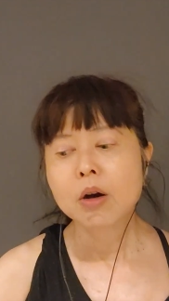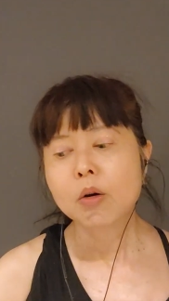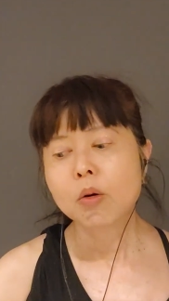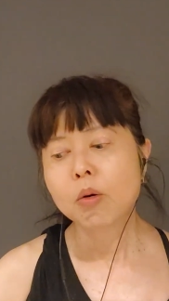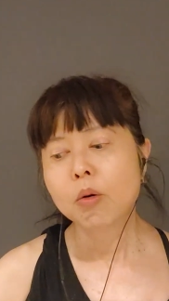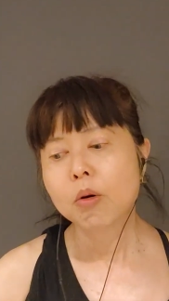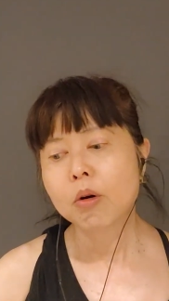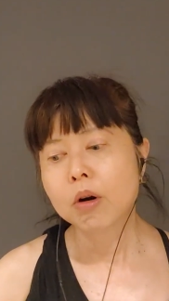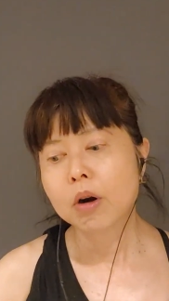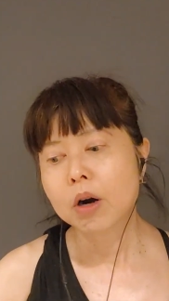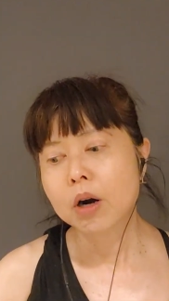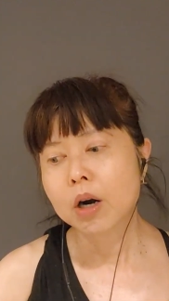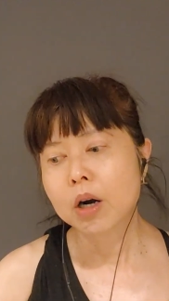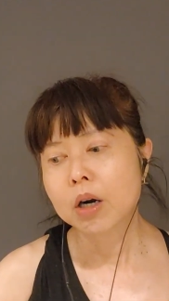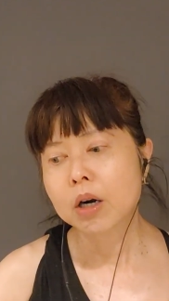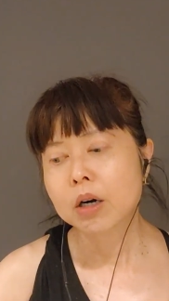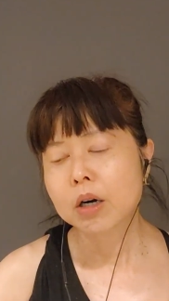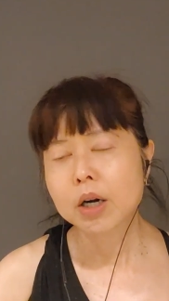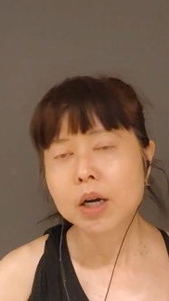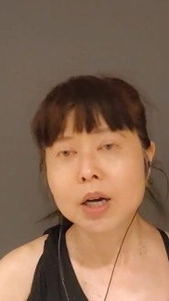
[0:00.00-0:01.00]

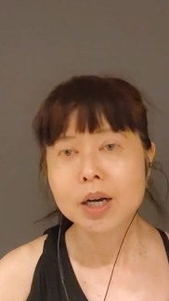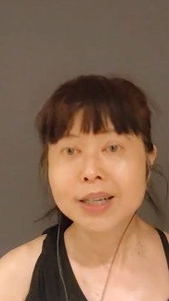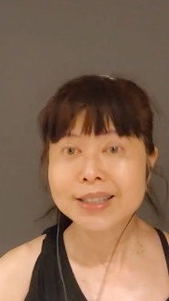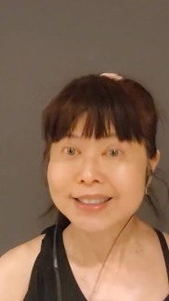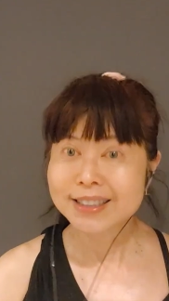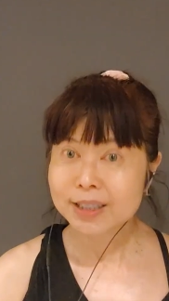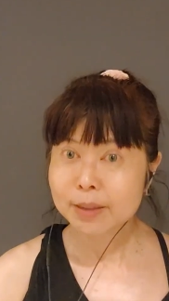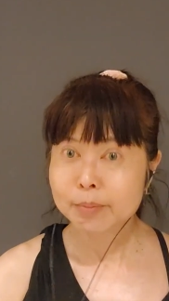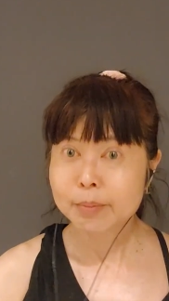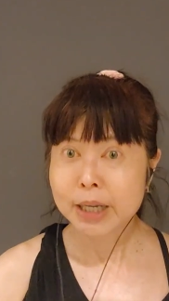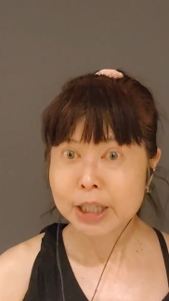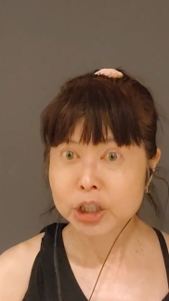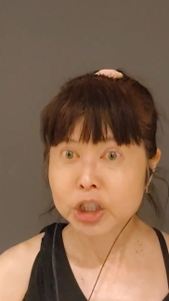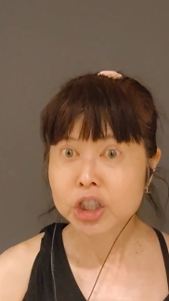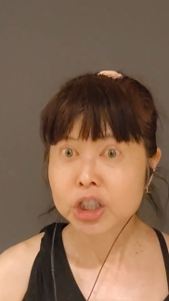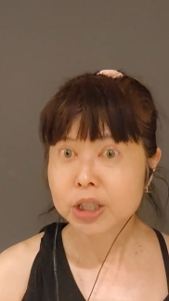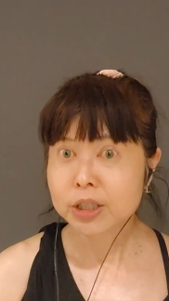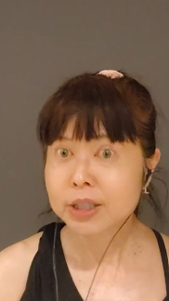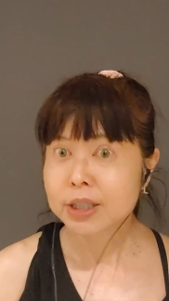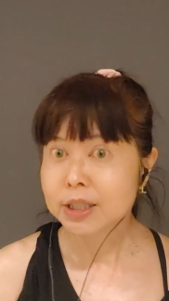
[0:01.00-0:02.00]
or
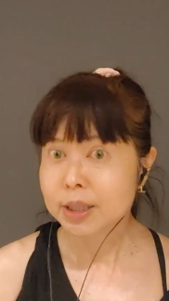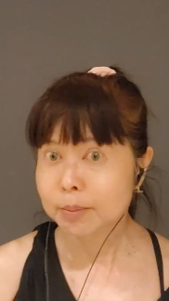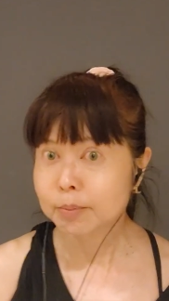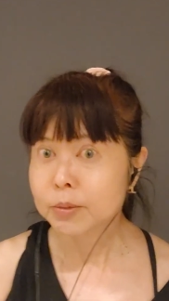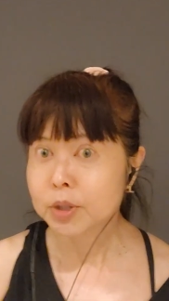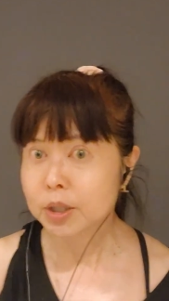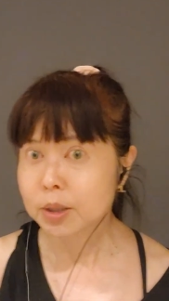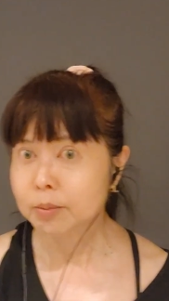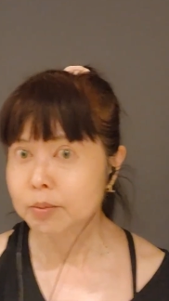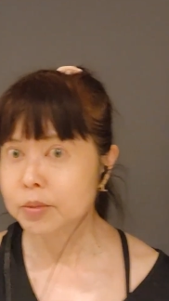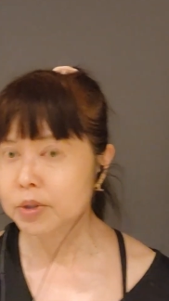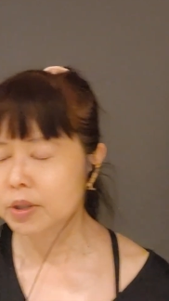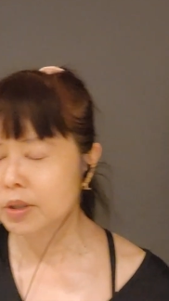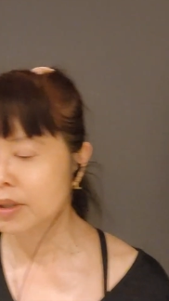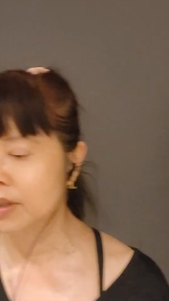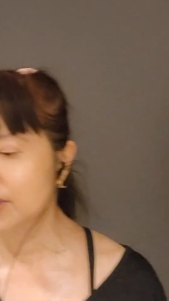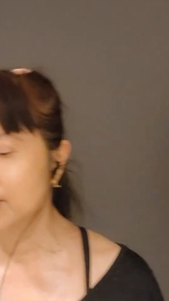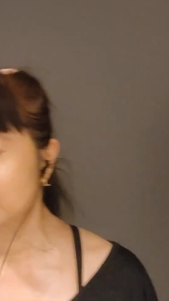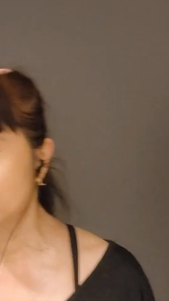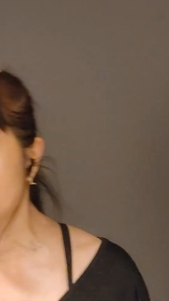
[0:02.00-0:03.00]
dementia symptoms,
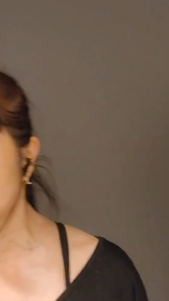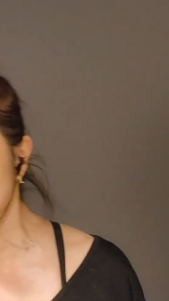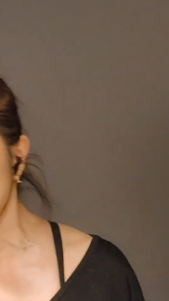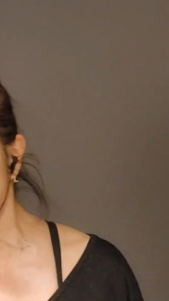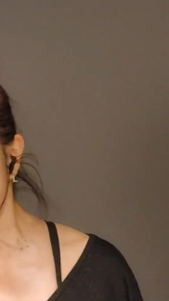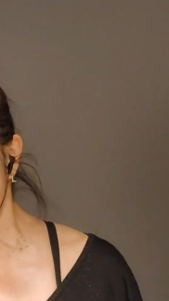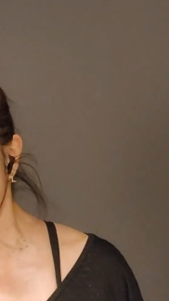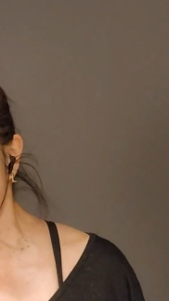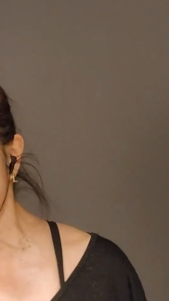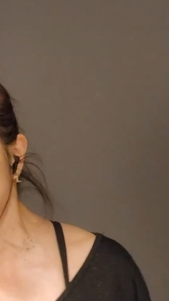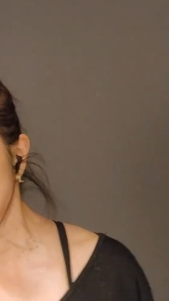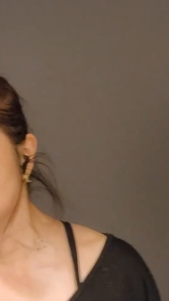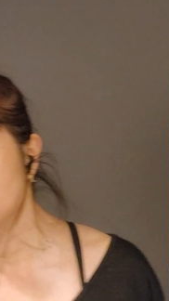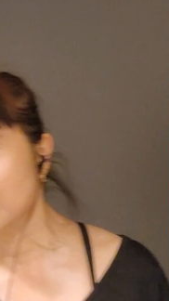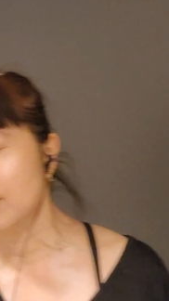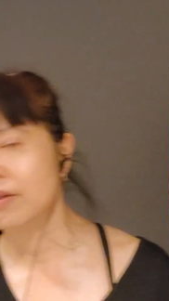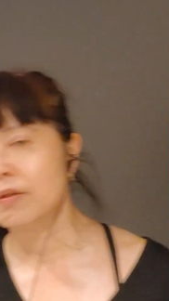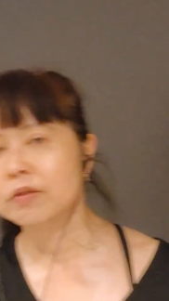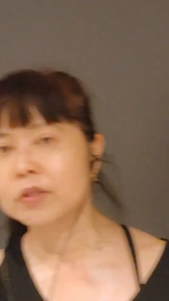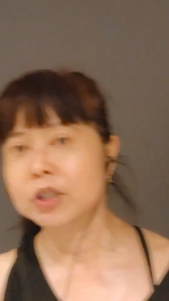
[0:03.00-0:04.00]
and different types
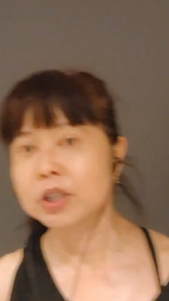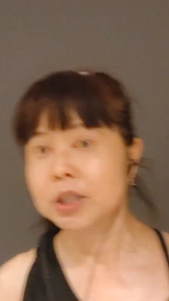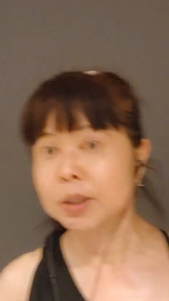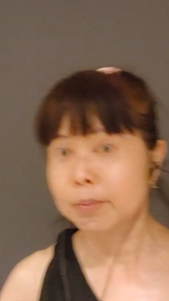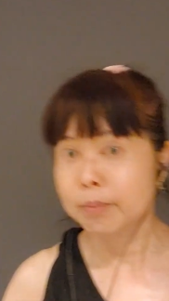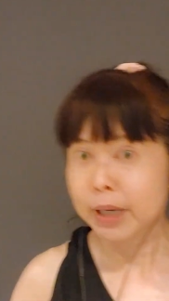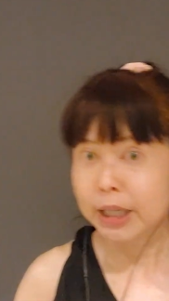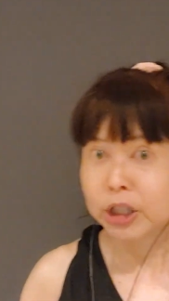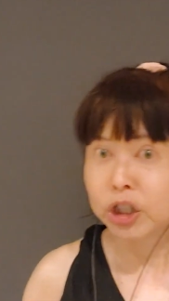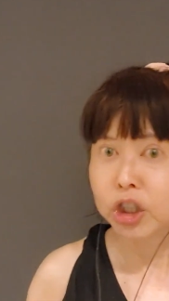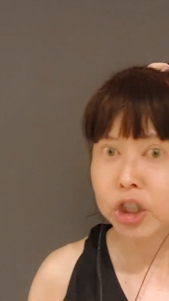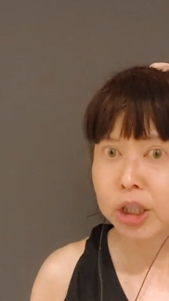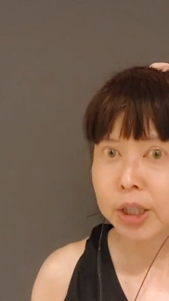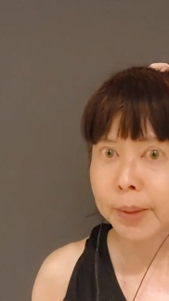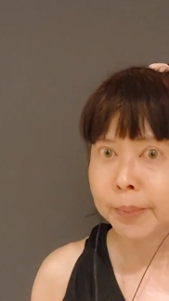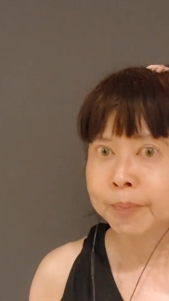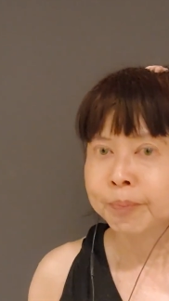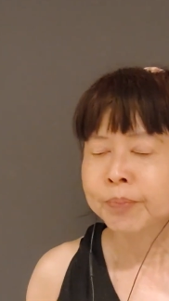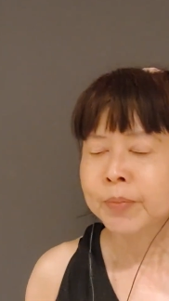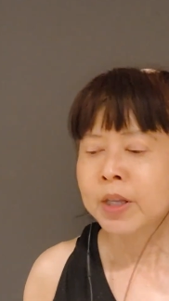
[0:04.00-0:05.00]
of
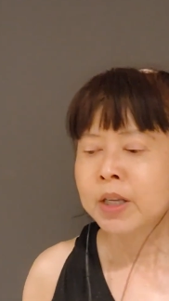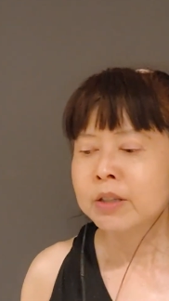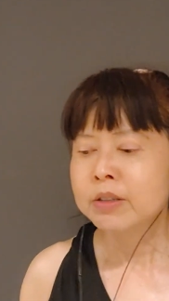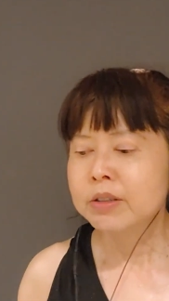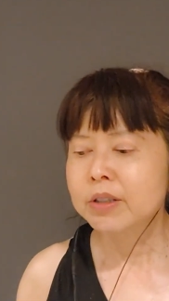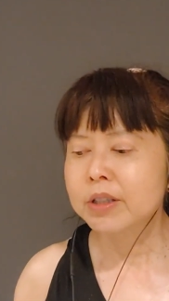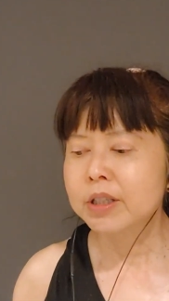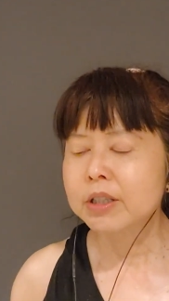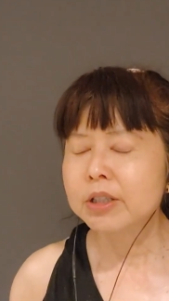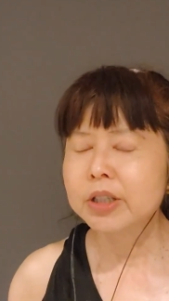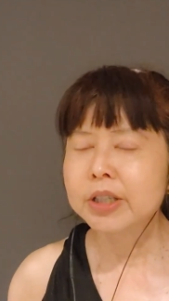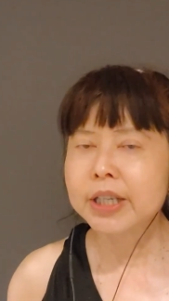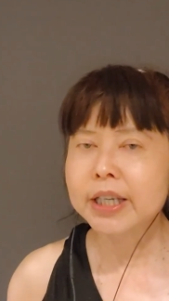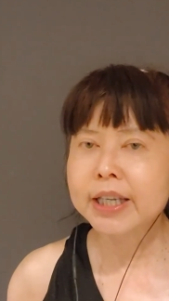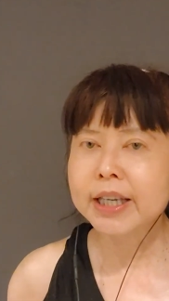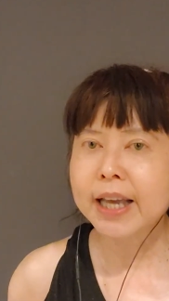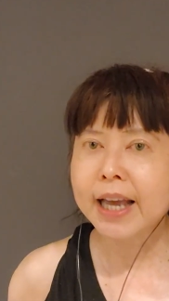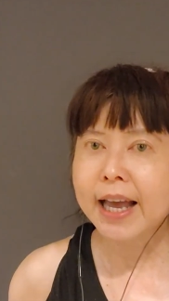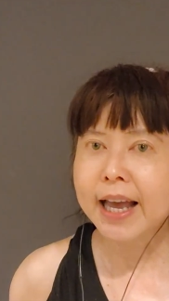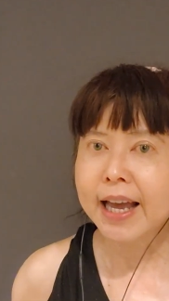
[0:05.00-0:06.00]
dementia. So they're
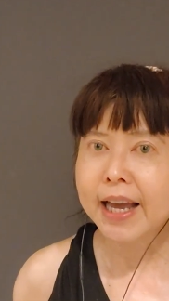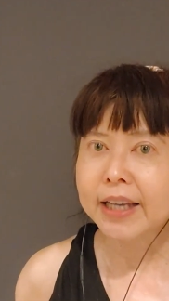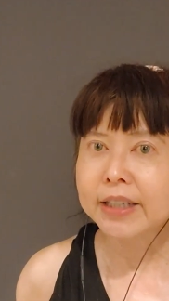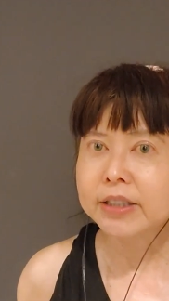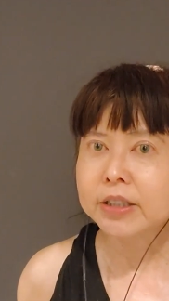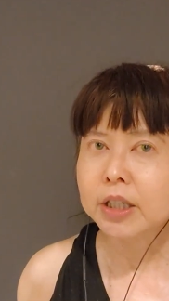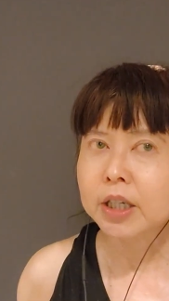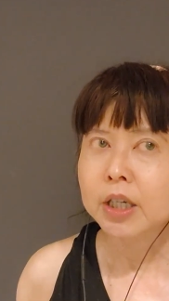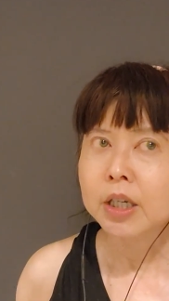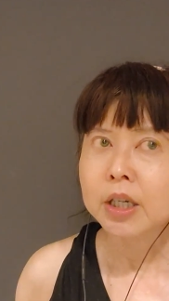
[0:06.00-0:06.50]
looking at